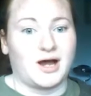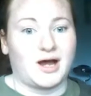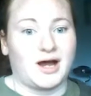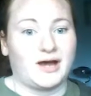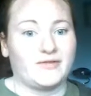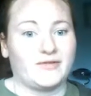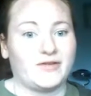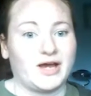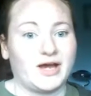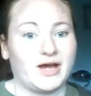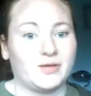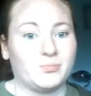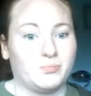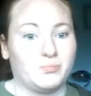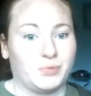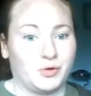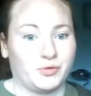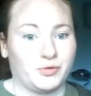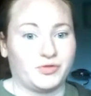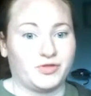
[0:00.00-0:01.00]
I've had
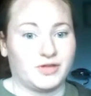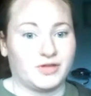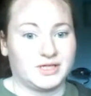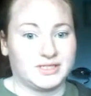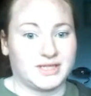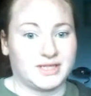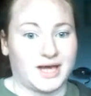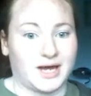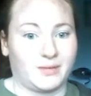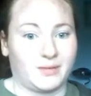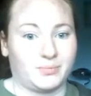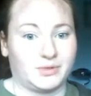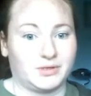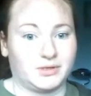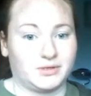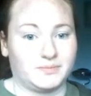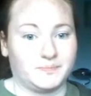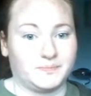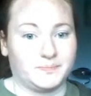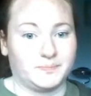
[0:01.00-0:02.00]
both things
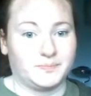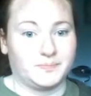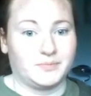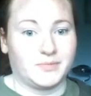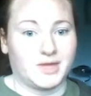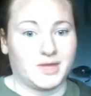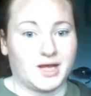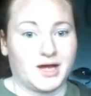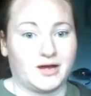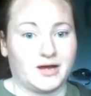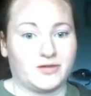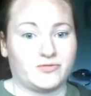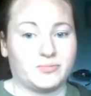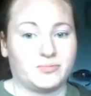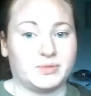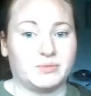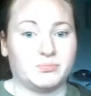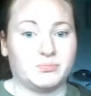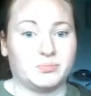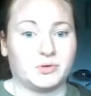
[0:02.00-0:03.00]
happen. I've
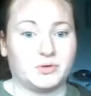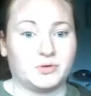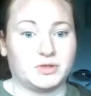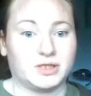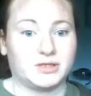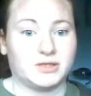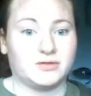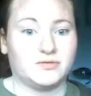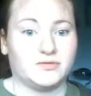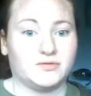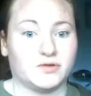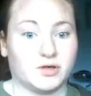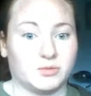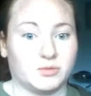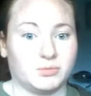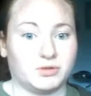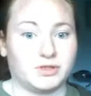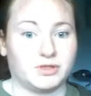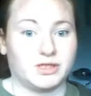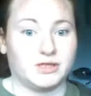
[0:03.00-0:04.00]
been bullied
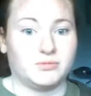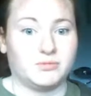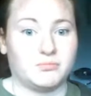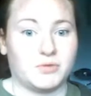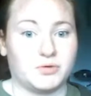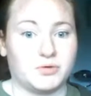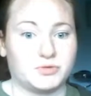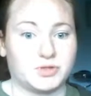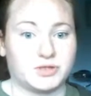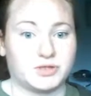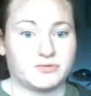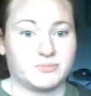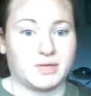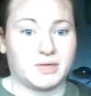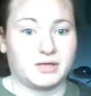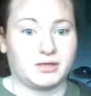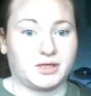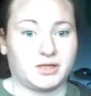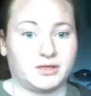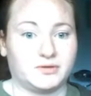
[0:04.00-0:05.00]
verbally most of
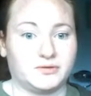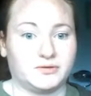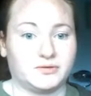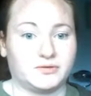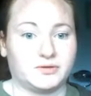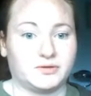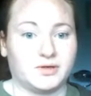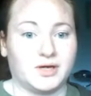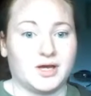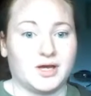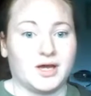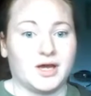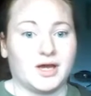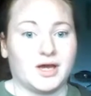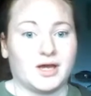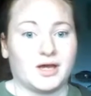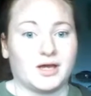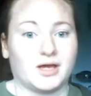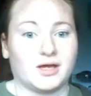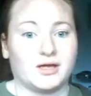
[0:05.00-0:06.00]
my life,
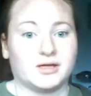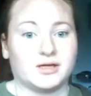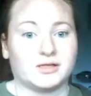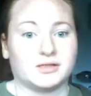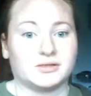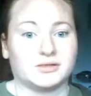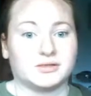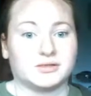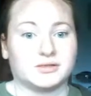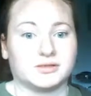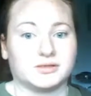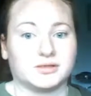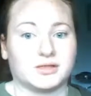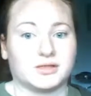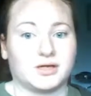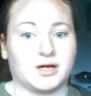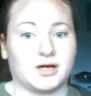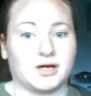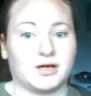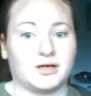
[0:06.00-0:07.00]
and
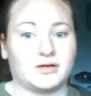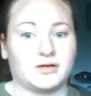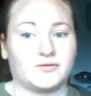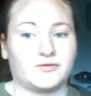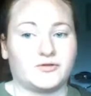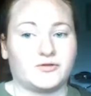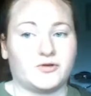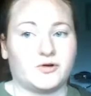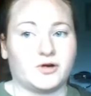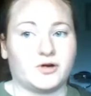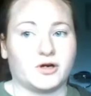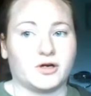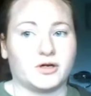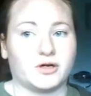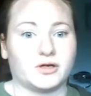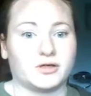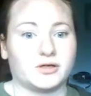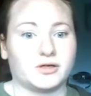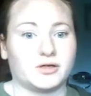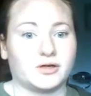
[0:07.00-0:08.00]

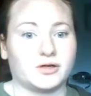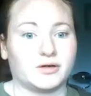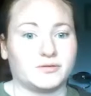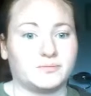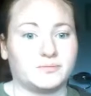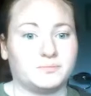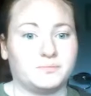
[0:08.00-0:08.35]
for uh,